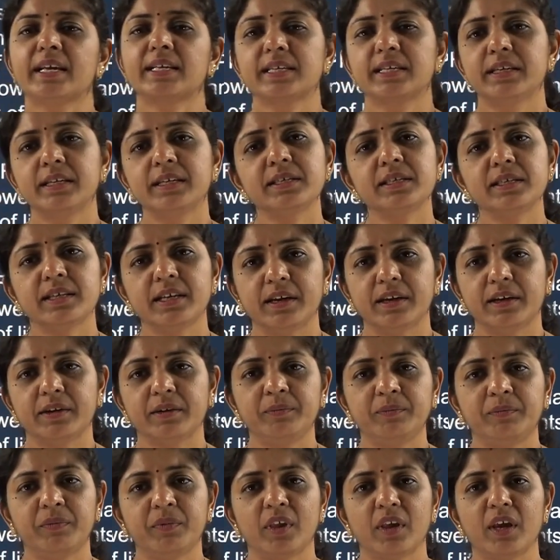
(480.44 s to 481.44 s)
acid is there.
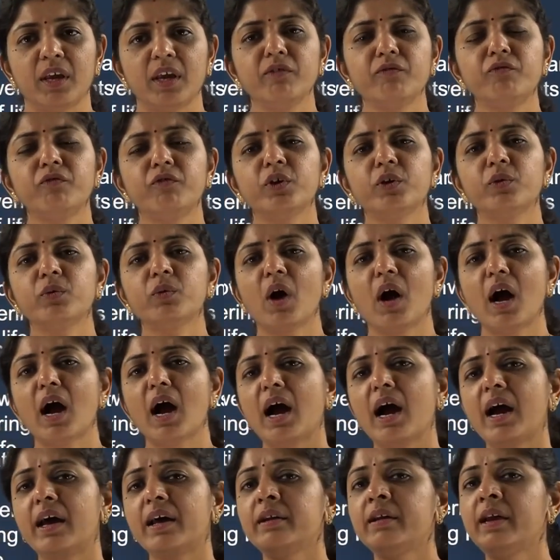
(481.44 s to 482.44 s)
If you
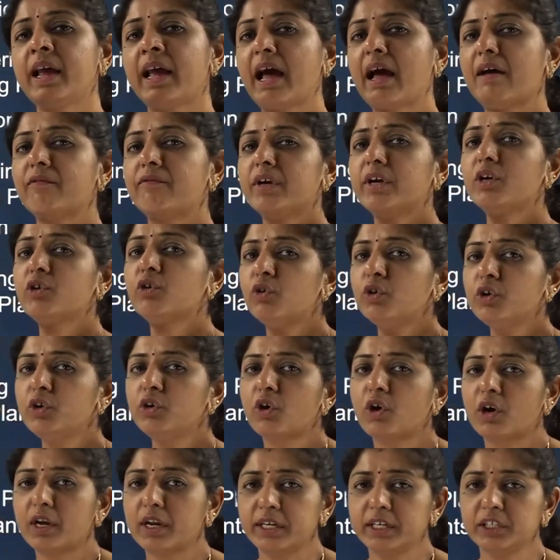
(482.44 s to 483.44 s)
are having good
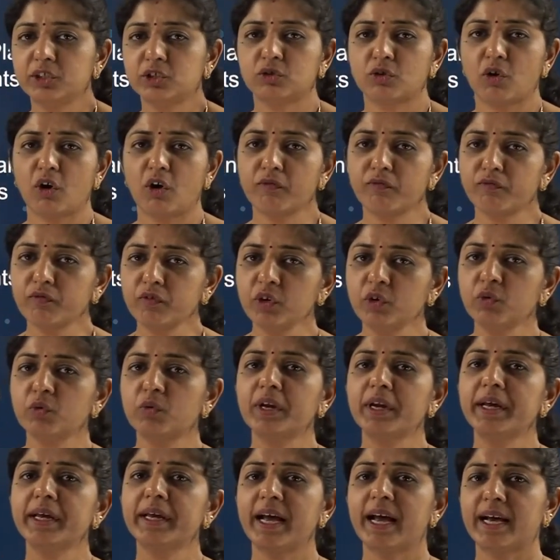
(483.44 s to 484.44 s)
knowledge of
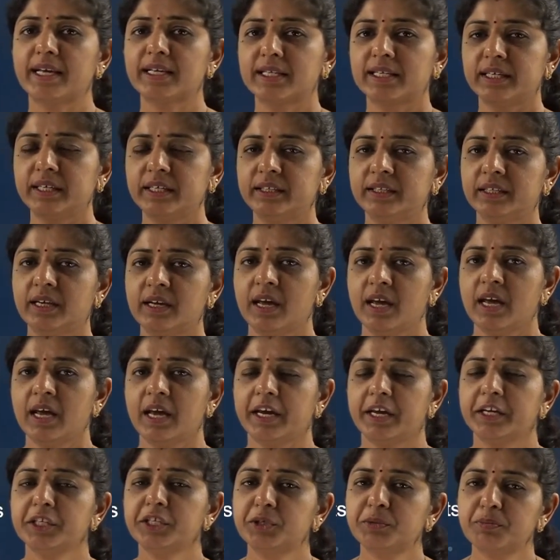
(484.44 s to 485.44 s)
nucleic acids,
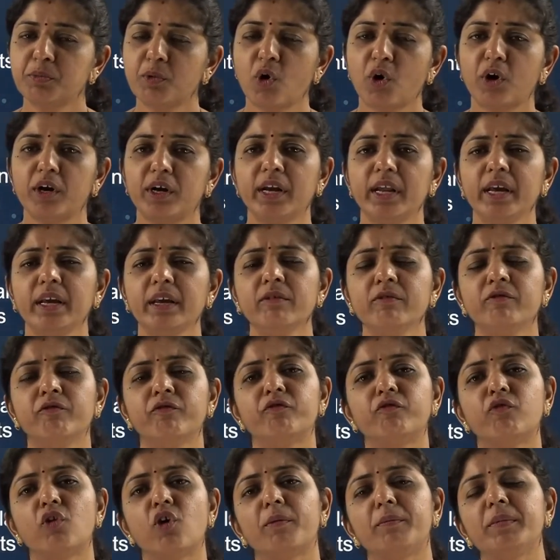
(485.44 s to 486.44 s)
its bonding,
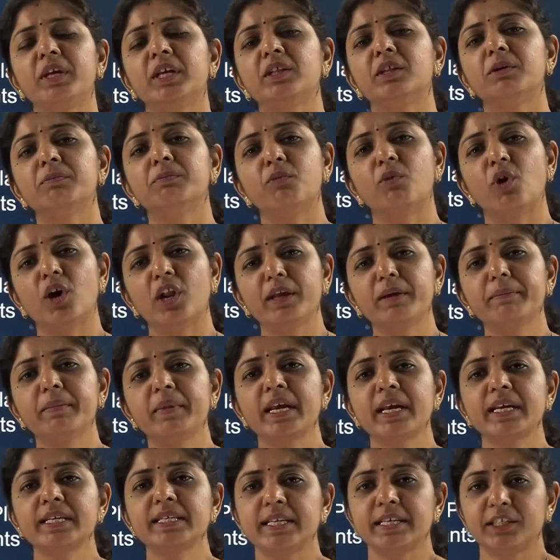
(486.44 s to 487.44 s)
forming the
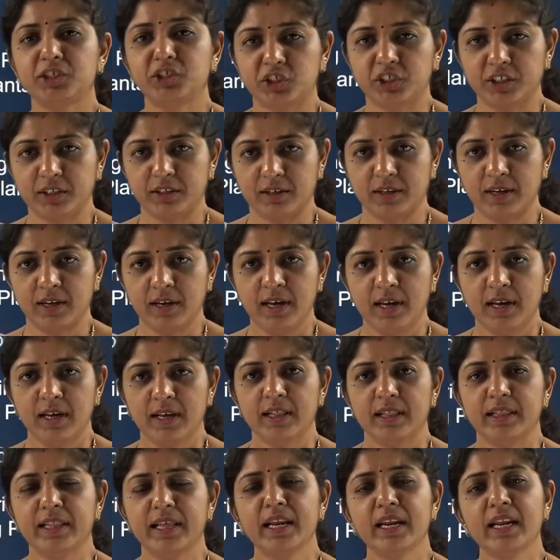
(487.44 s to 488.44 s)
polymerization,
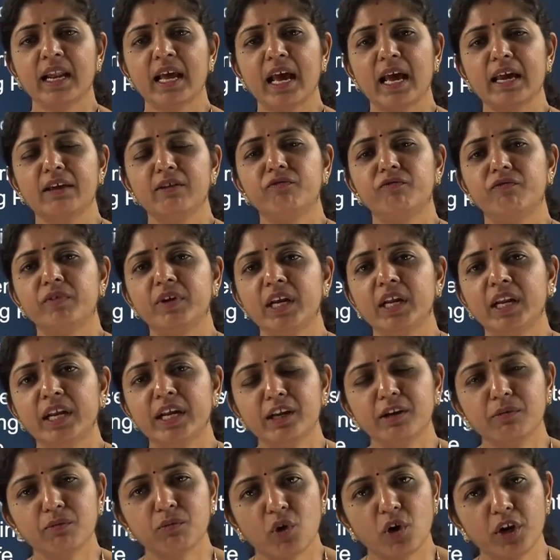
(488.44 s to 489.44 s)
then I feel
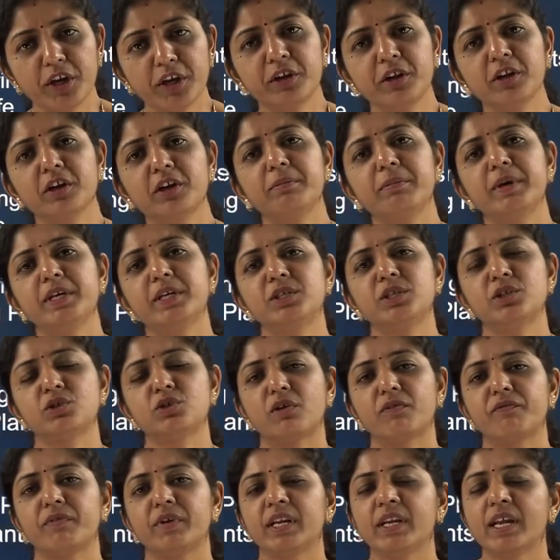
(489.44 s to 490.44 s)
in molecular basis
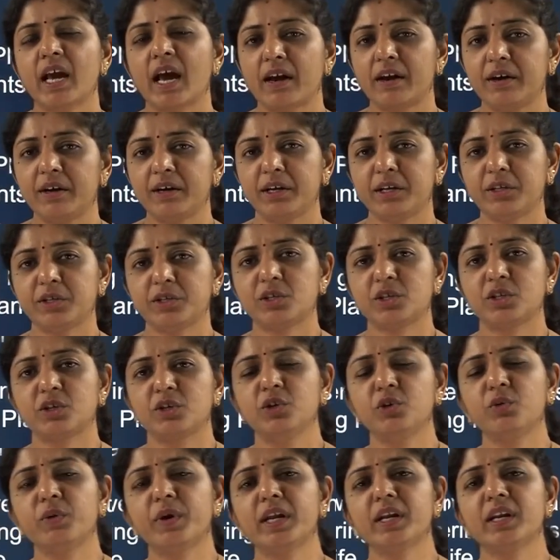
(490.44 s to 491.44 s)
of inheritance,
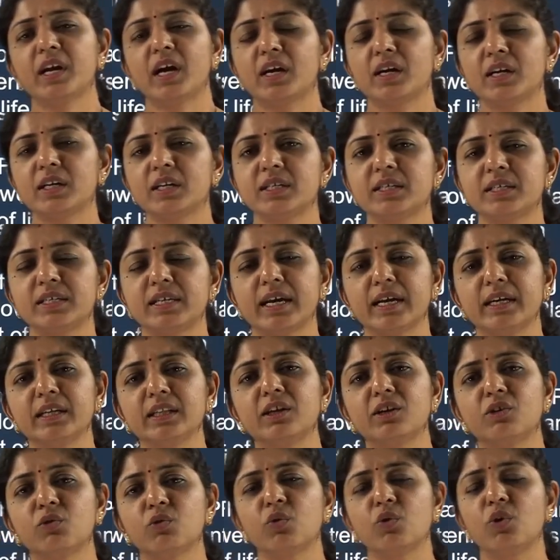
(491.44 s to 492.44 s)
you can
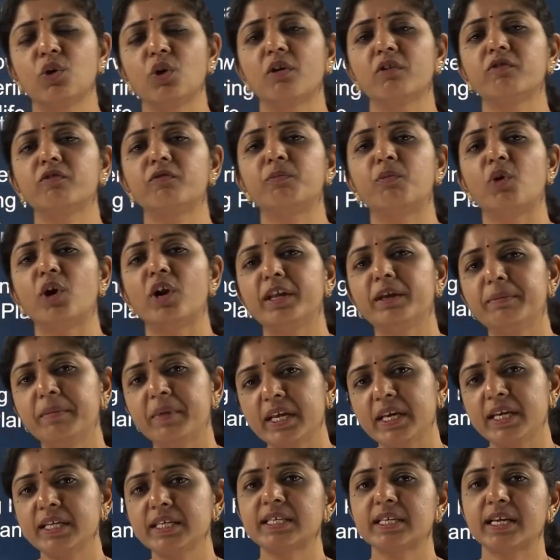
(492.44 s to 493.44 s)
understand the role of
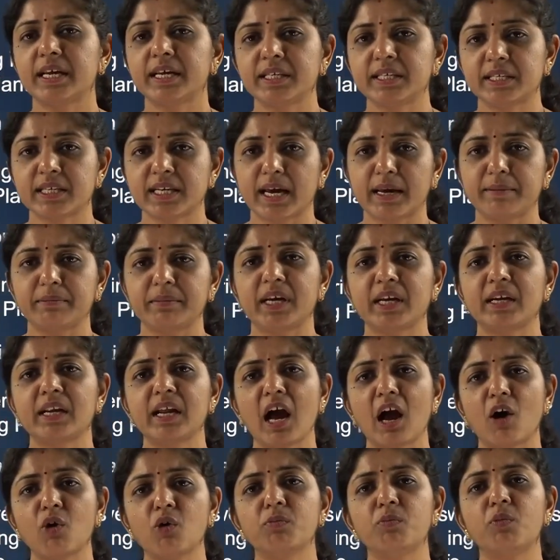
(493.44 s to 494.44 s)
polymerase enzyme, that
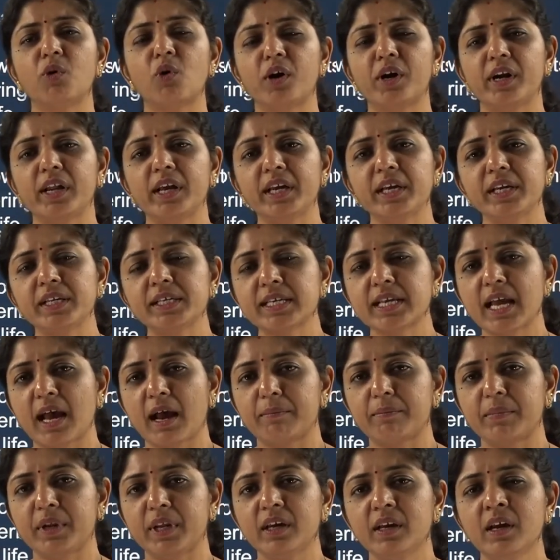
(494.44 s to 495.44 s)
how bonding is
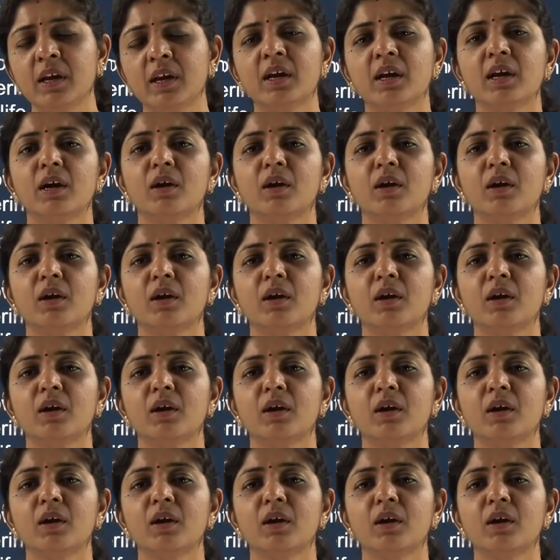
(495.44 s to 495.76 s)
happening,